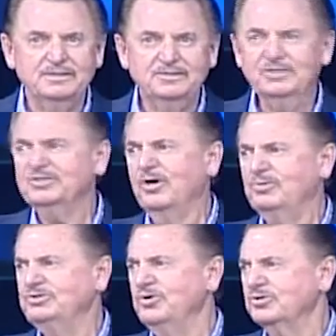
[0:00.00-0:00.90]
Just start
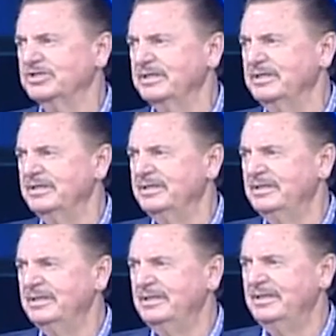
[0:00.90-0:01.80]
rejoicing
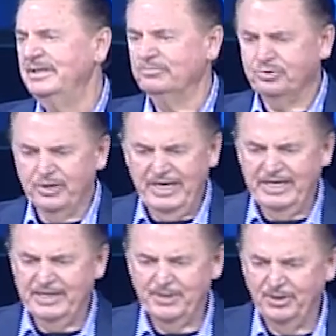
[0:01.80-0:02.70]

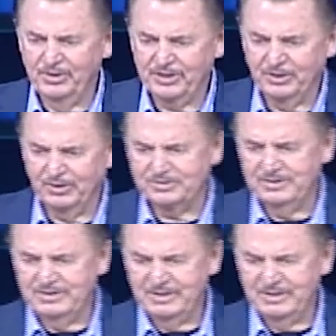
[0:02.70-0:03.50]
praying in the Holy Ghost.